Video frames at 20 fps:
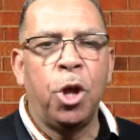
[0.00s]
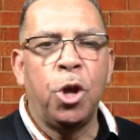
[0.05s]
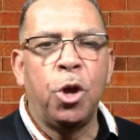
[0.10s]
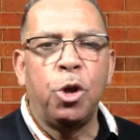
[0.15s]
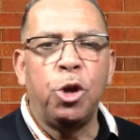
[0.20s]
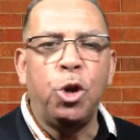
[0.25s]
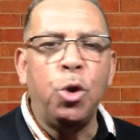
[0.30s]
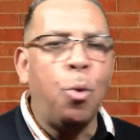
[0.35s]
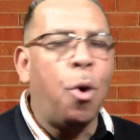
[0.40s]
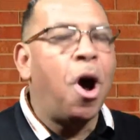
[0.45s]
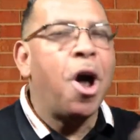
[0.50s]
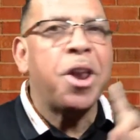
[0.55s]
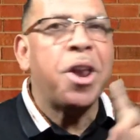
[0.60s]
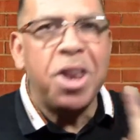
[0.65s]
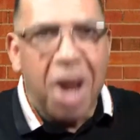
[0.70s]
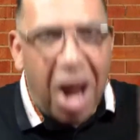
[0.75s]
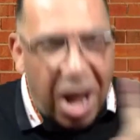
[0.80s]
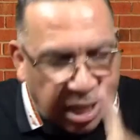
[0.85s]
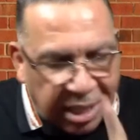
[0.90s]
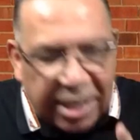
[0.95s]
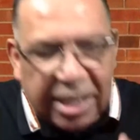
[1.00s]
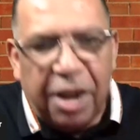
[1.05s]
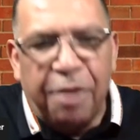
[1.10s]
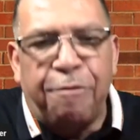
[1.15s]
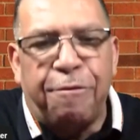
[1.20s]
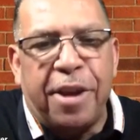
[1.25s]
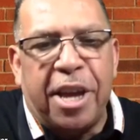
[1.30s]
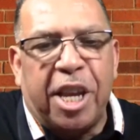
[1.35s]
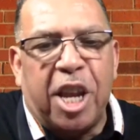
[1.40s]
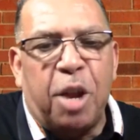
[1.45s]
You are not
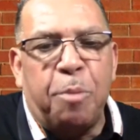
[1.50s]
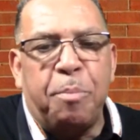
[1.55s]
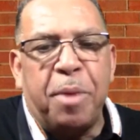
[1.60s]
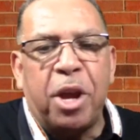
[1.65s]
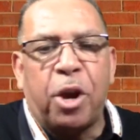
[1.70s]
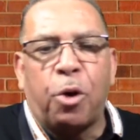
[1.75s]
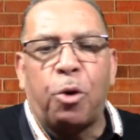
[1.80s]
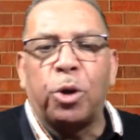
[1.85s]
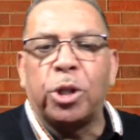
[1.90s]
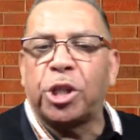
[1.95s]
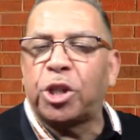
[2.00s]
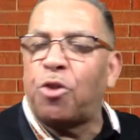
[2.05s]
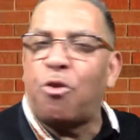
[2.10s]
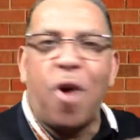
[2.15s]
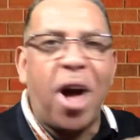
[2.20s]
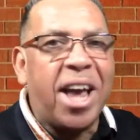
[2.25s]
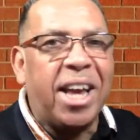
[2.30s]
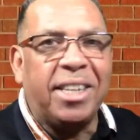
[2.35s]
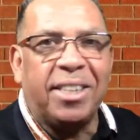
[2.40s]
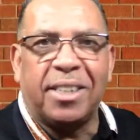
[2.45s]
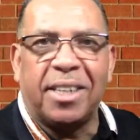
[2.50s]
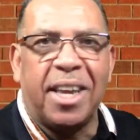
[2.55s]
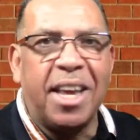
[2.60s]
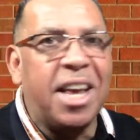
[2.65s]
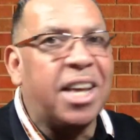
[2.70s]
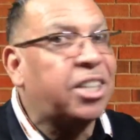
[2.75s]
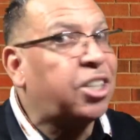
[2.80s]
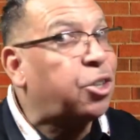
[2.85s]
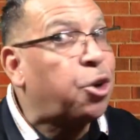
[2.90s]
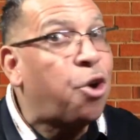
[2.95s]
defeated because Christ
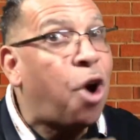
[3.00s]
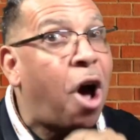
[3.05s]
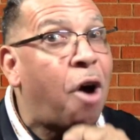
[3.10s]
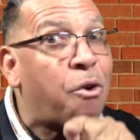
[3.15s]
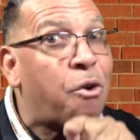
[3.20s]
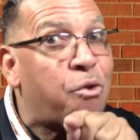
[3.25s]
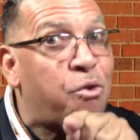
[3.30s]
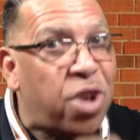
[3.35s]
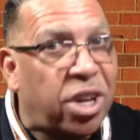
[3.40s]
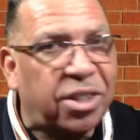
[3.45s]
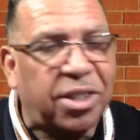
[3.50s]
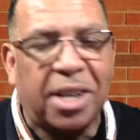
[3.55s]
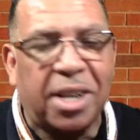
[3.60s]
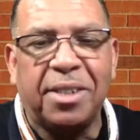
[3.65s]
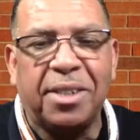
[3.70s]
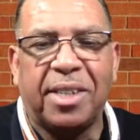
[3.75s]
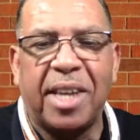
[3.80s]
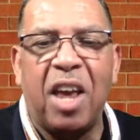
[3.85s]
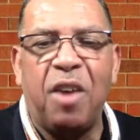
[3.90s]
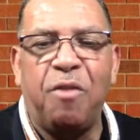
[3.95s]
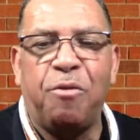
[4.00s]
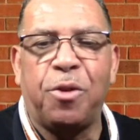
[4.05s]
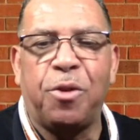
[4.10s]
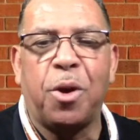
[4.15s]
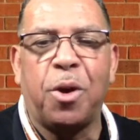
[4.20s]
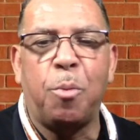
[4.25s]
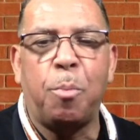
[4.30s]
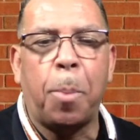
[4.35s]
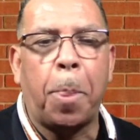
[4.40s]
is a risen Savior.